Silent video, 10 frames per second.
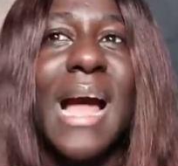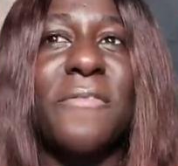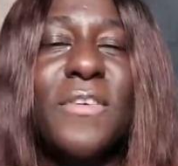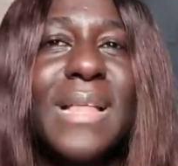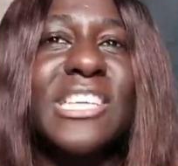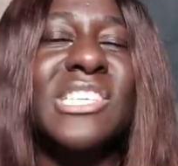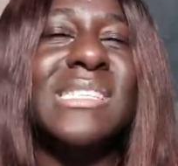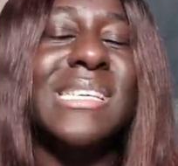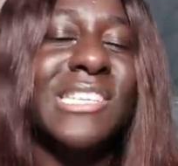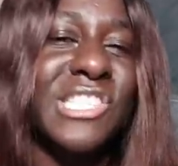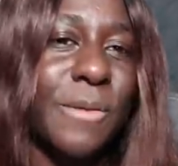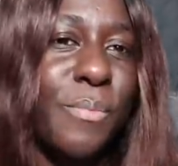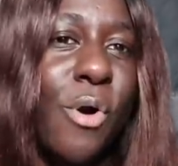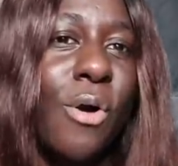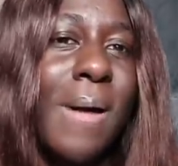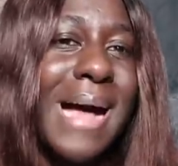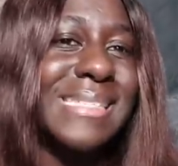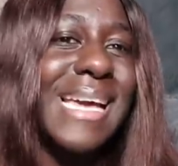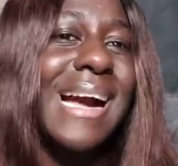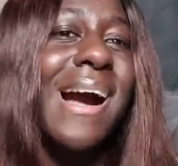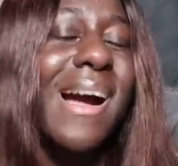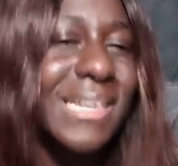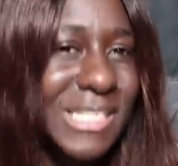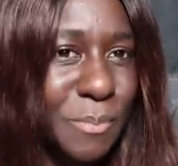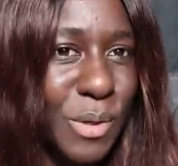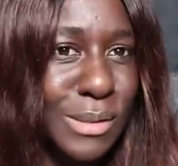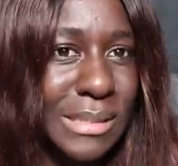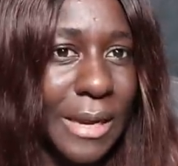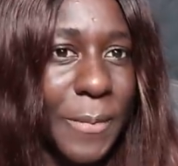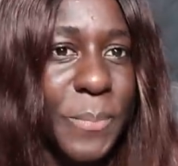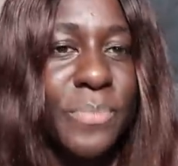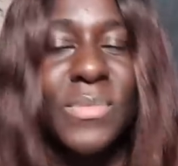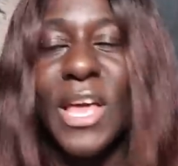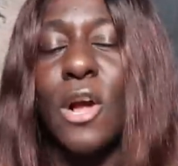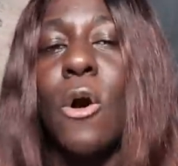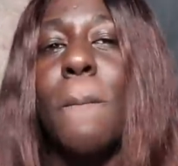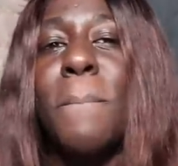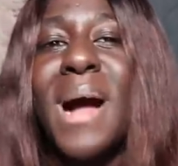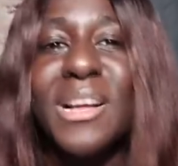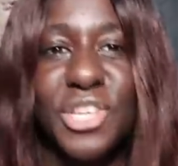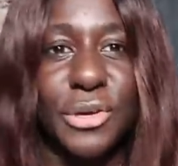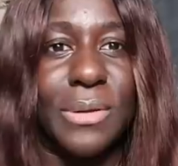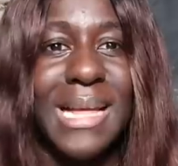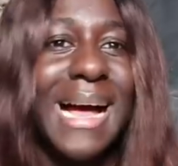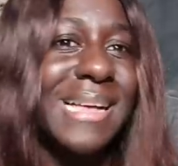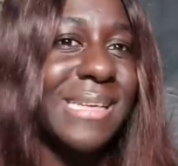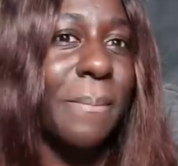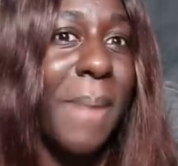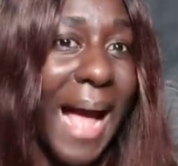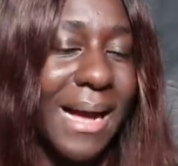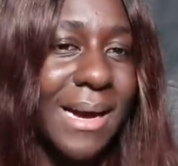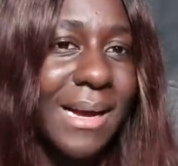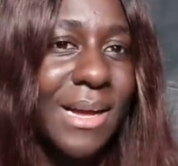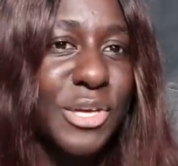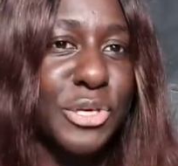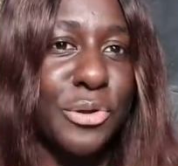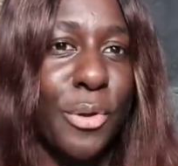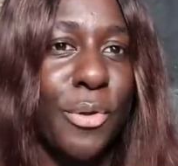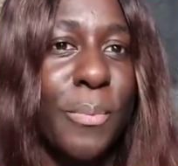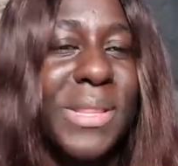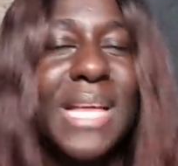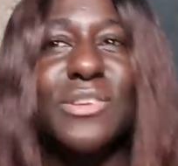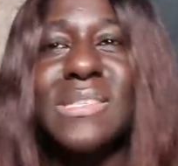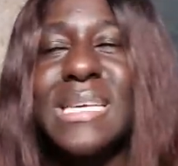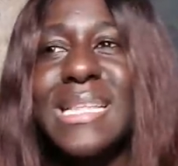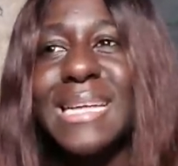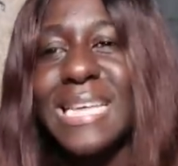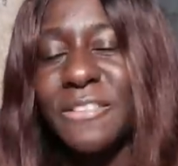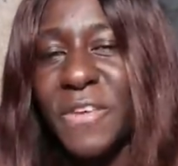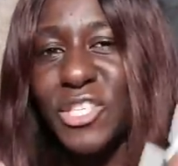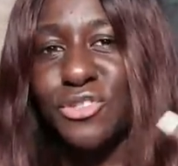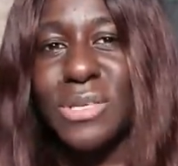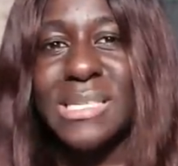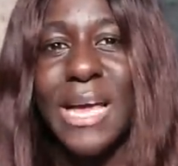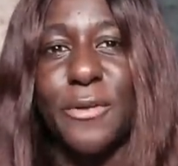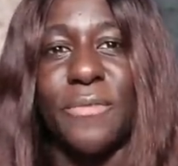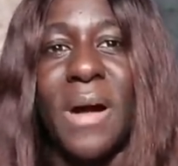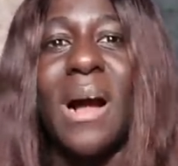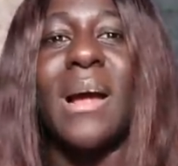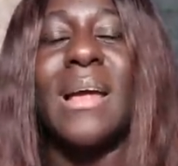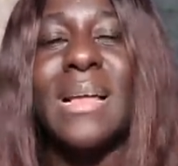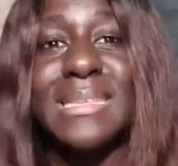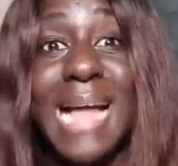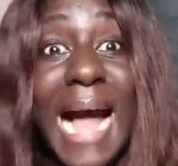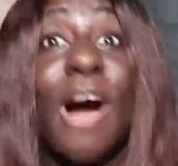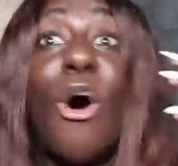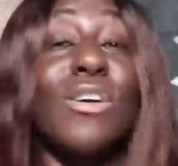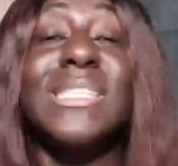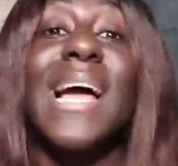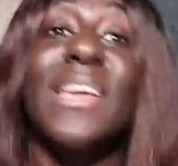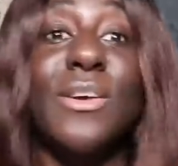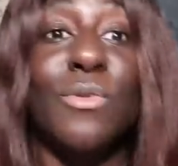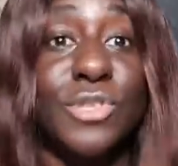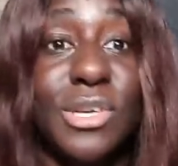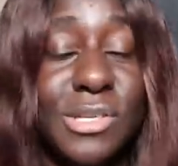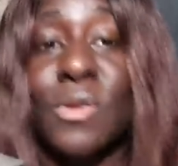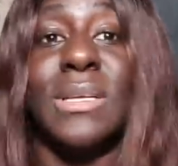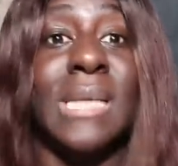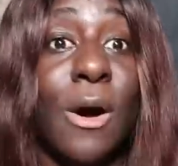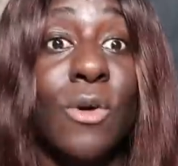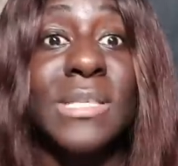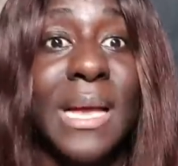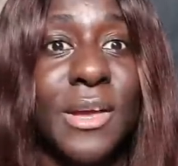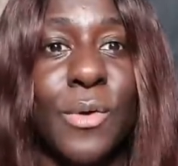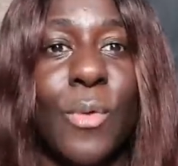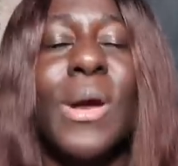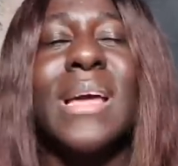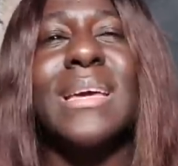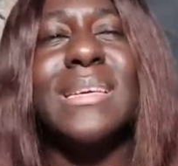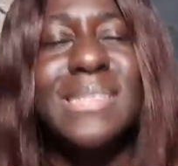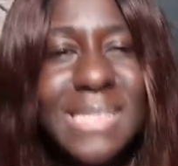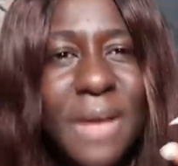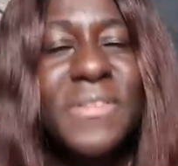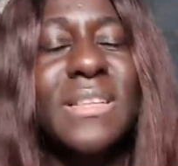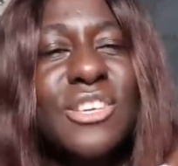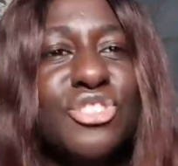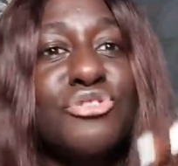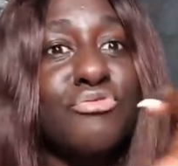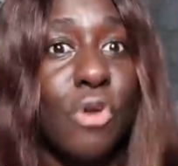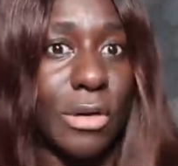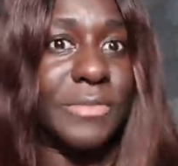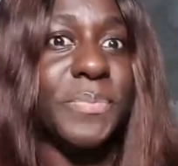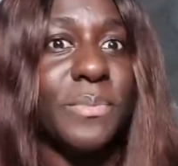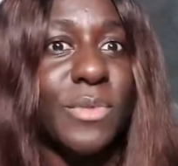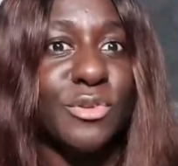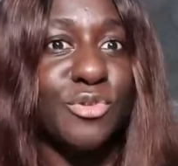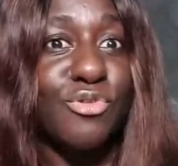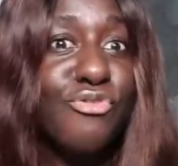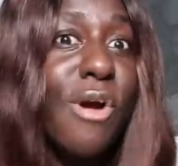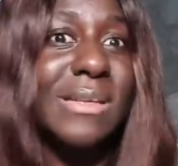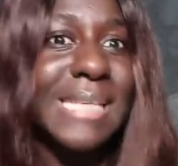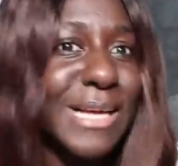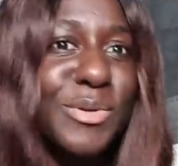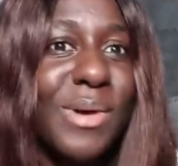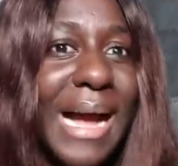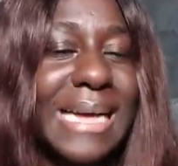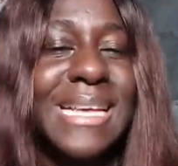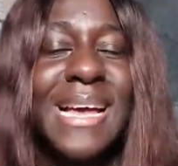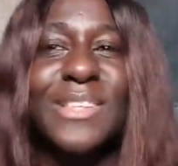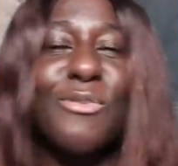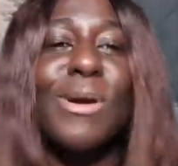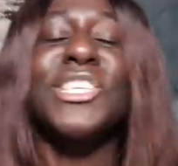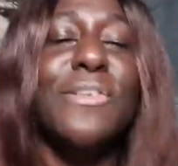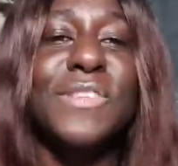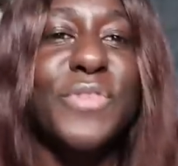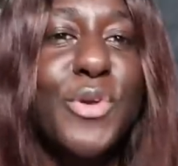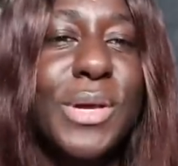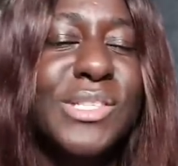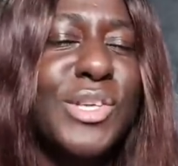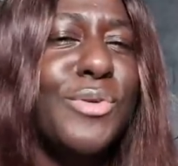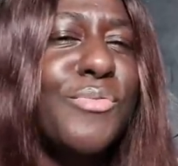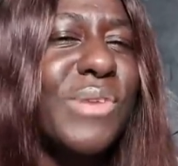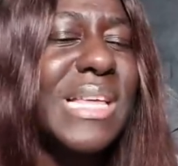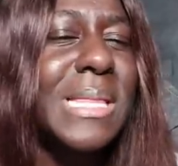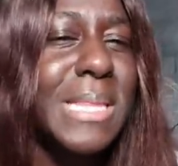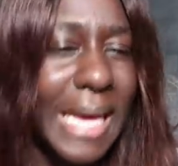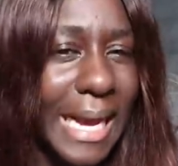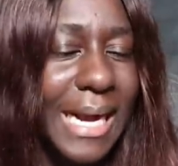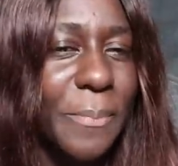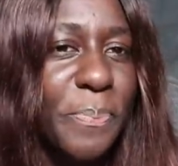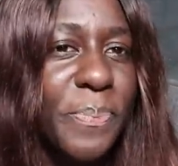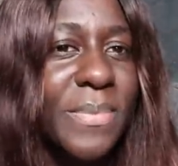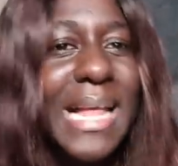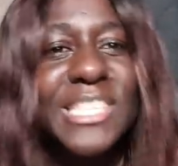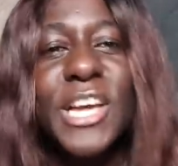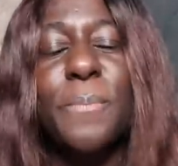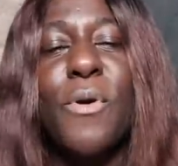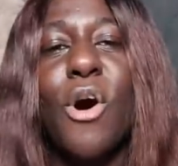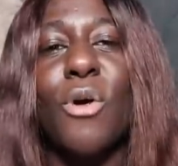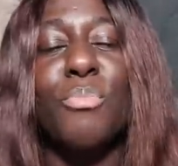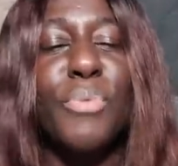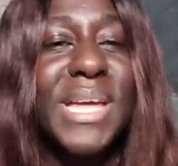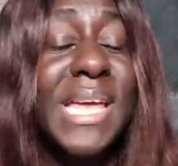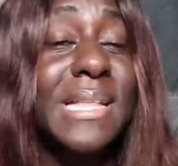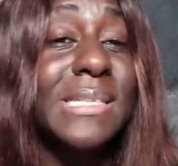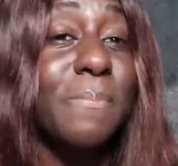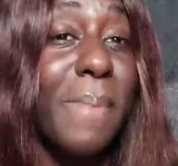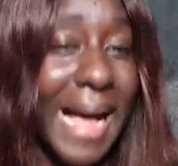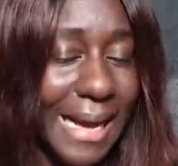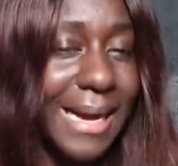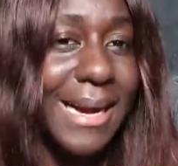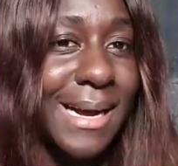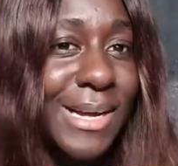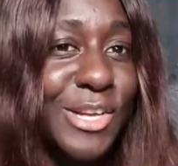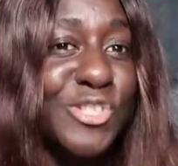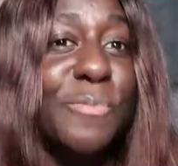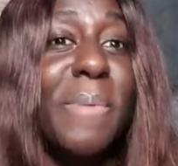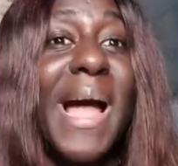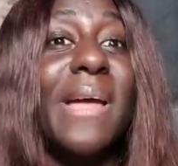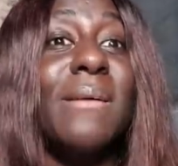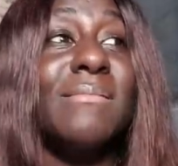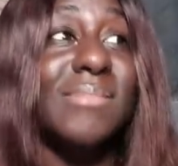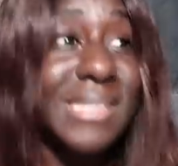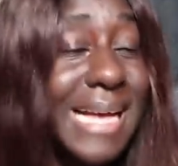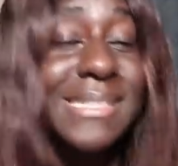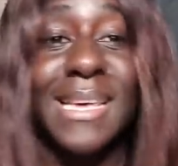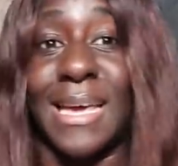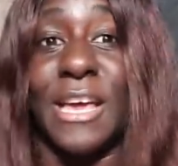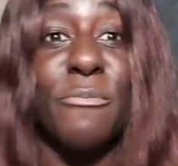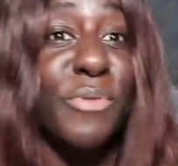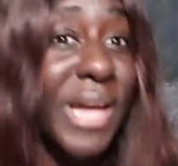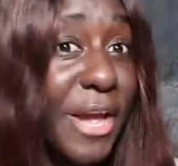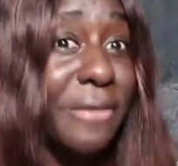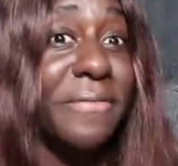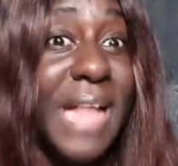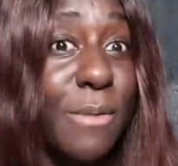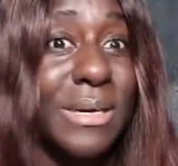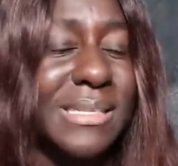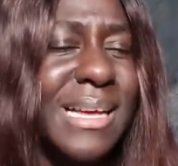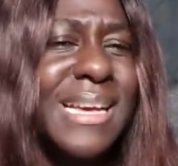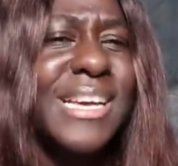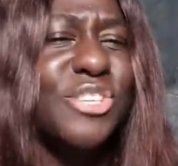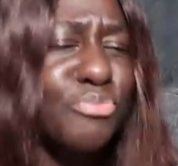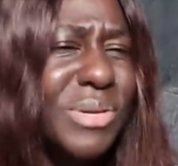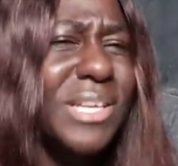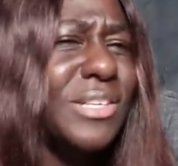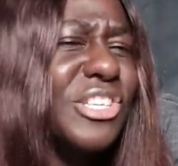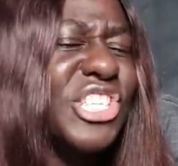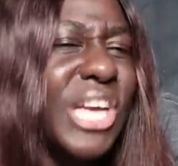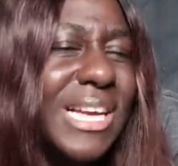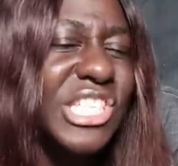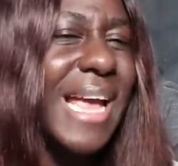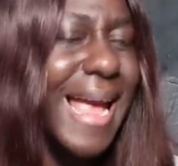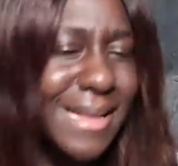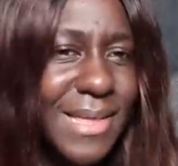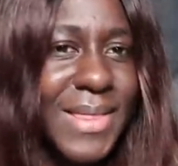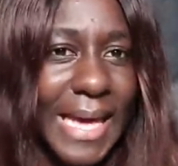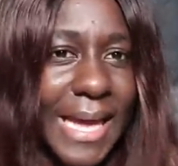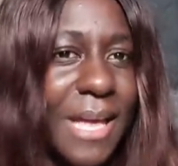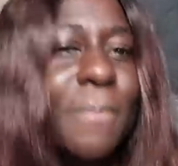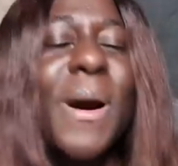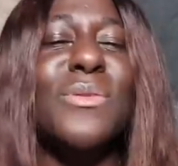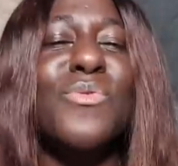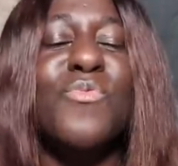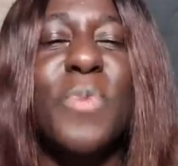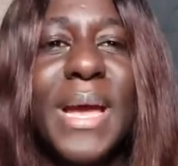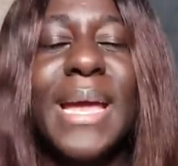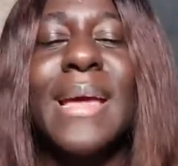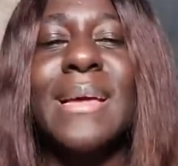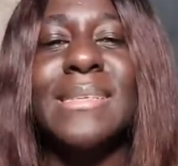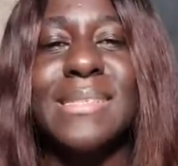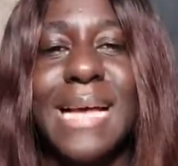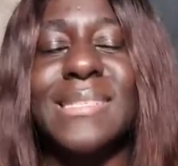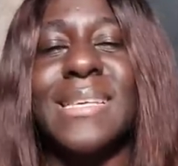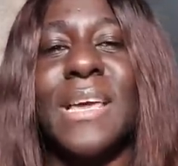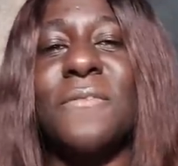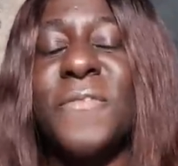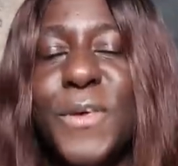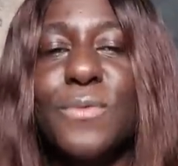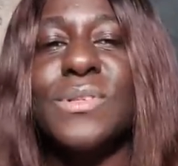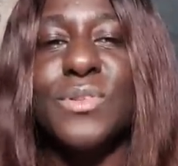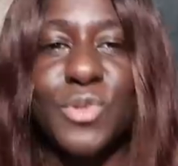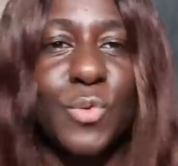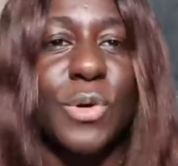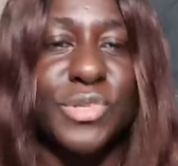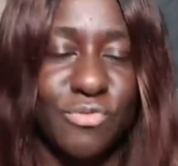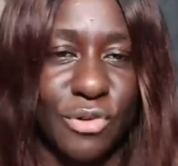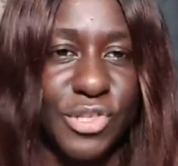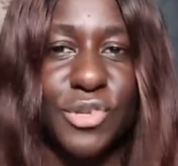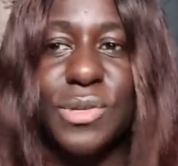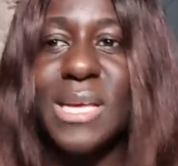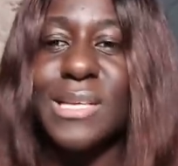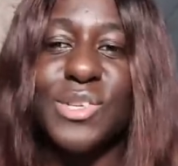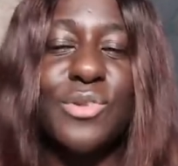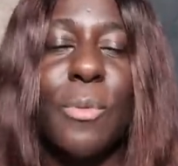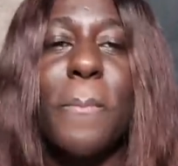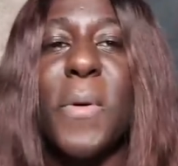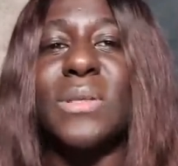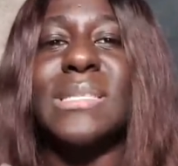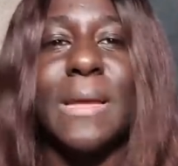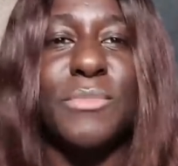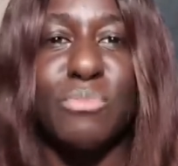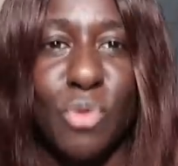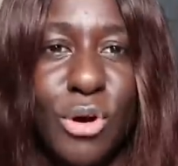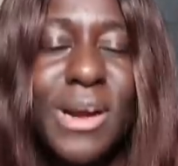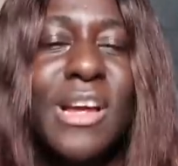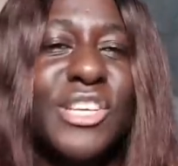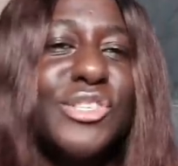I feel like she sees Jaypaul as a kind person, a companion that has her back, you know. But then you see that adventurous side of her, the, her alter ego, just call it her alter ego, is definitely drawn to Cross. And so guys, the question of this video is, do you really think that Jaypaul breaking his bank to buy Saskay a bouquet of flowers is really going to change anything about the way Saskay feels towards Cross? Do you think it's going to bond them the more?